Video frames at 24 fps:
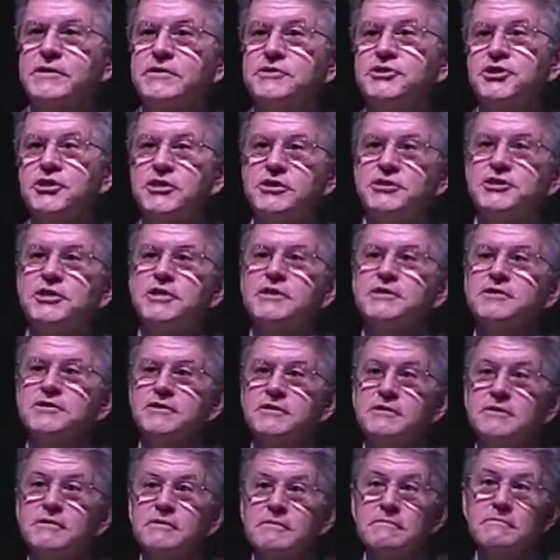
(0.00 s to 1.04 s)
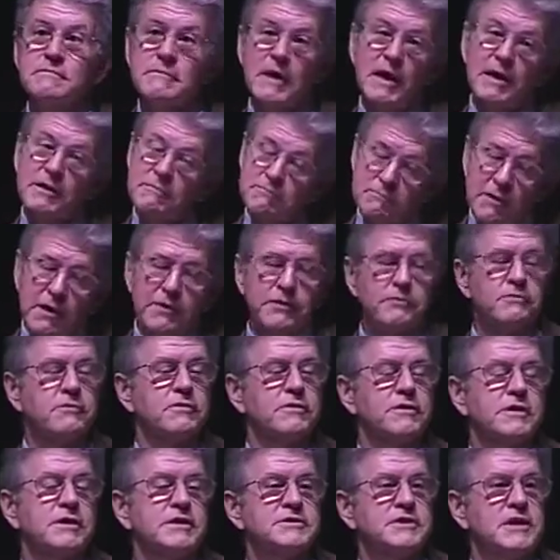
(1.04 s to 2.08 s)
churches and other
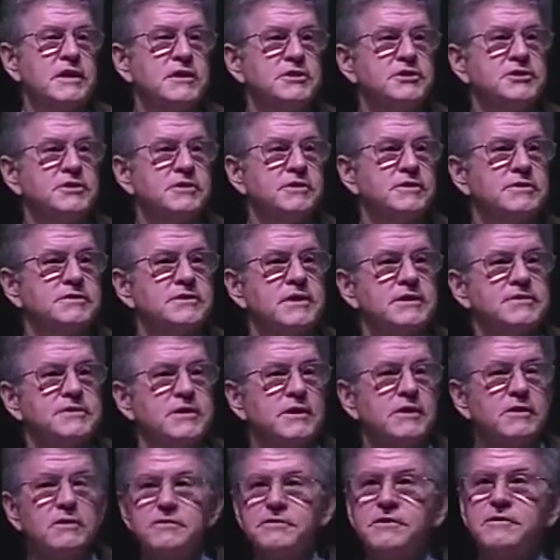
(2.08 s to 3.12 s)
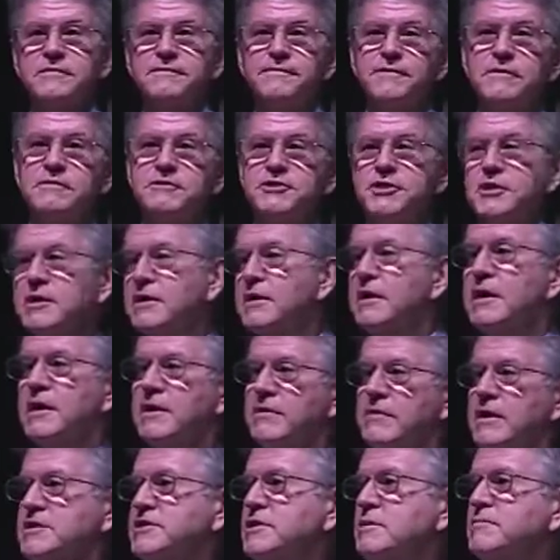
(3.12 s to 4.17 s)
organizations as they look to the future,
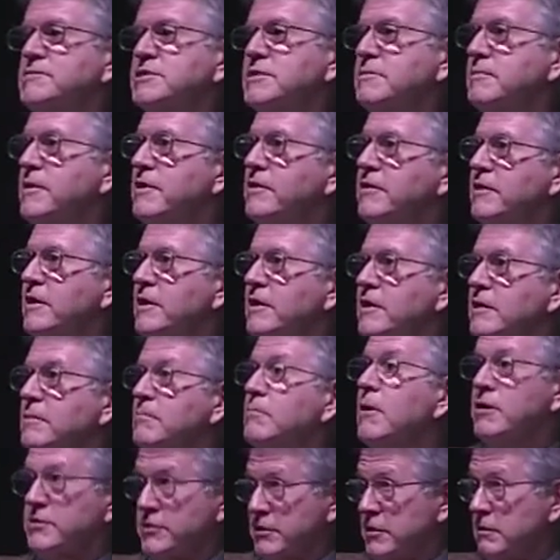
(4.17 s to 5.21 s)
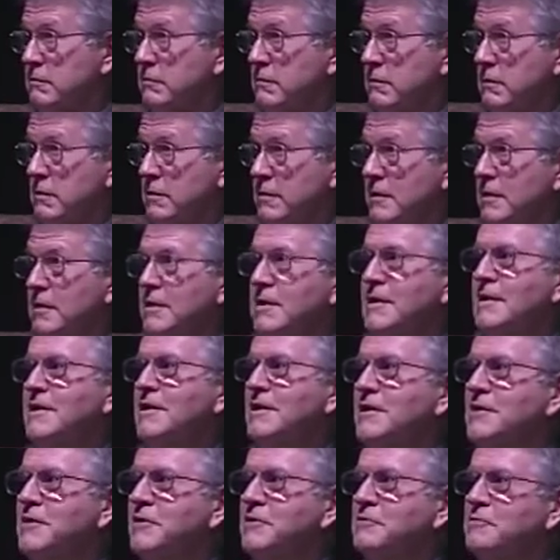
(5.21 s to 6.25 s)
that seems to be their motto.
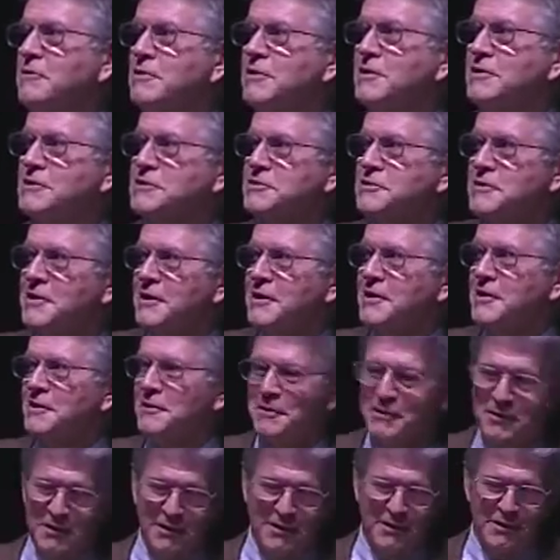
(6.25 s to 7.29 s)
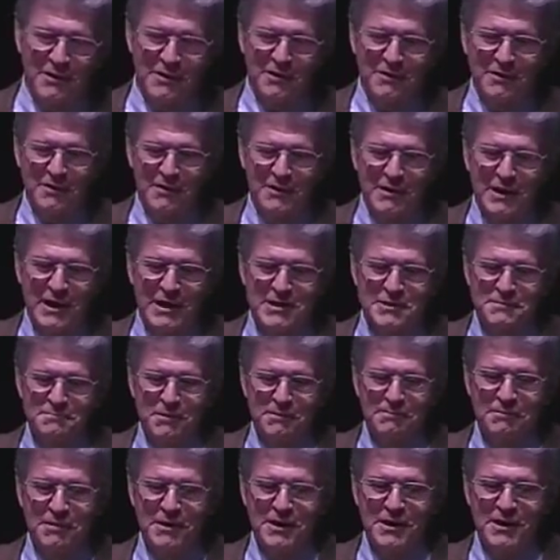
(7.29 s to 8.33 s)
In other words, they're less
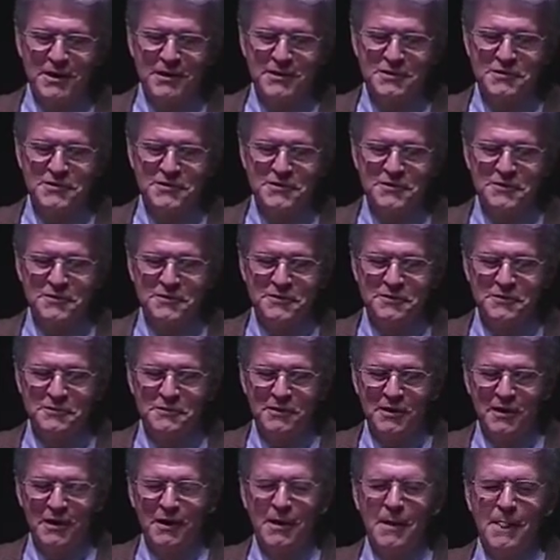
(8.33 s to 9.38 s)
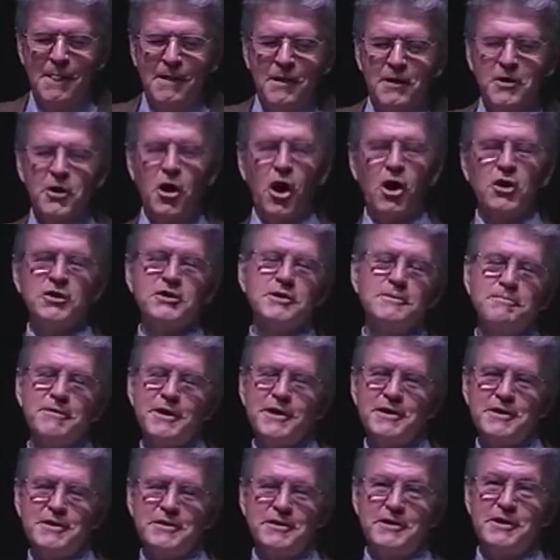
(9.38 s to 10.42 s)
prepared to
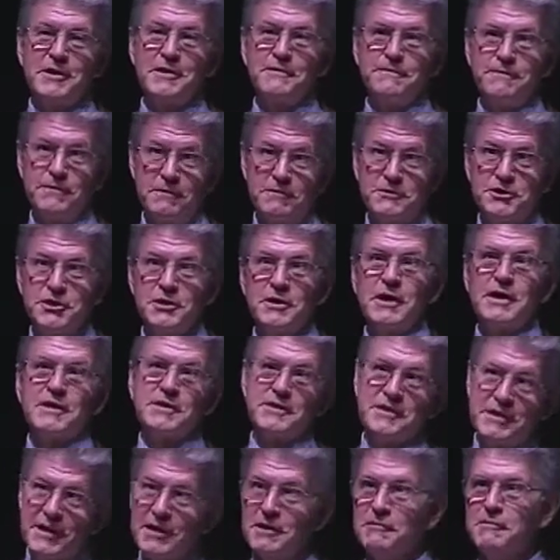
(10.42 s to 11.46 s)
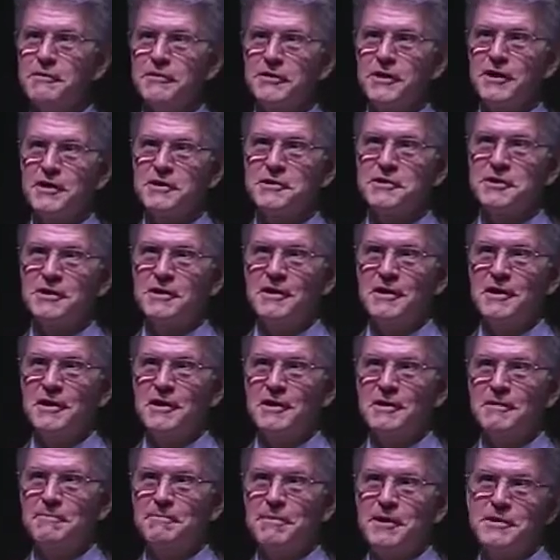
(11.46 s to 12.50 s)
contemplate the future and deal with it,
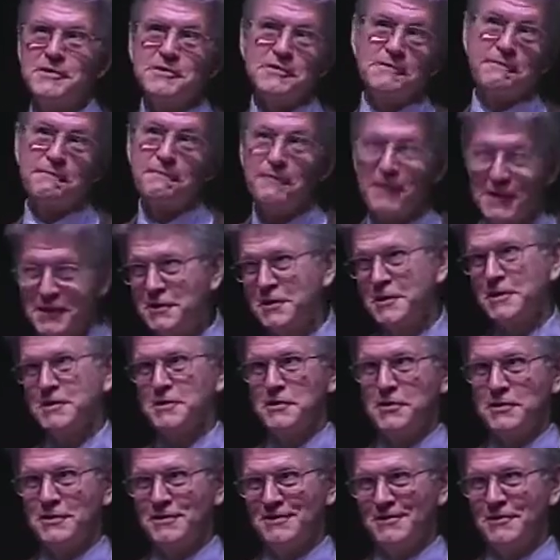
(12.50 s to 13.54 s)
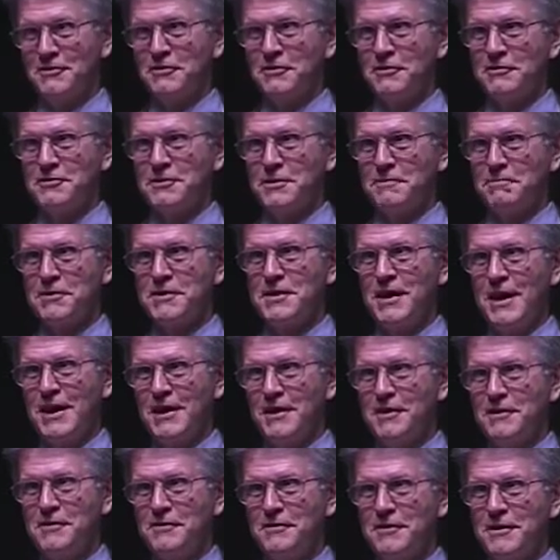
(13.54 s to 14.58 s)
but to fight it or to
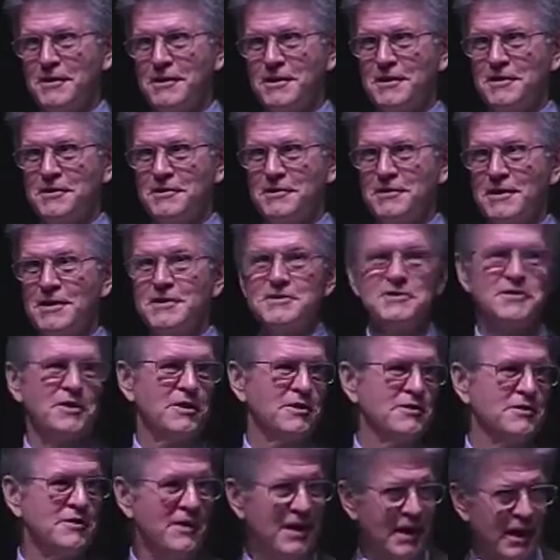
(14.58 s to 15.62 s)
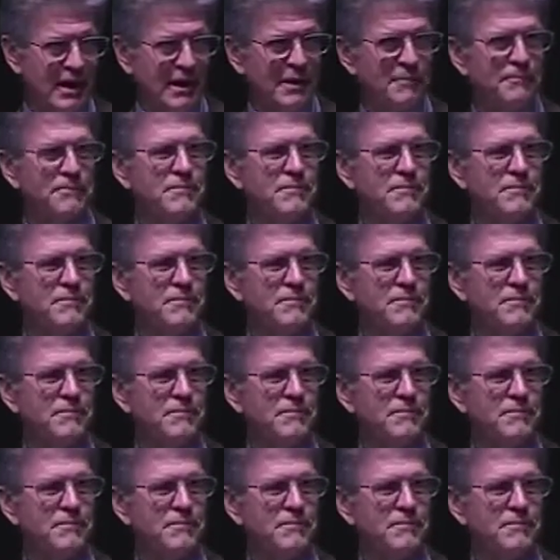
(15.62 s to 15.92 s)
pretend that it is not there.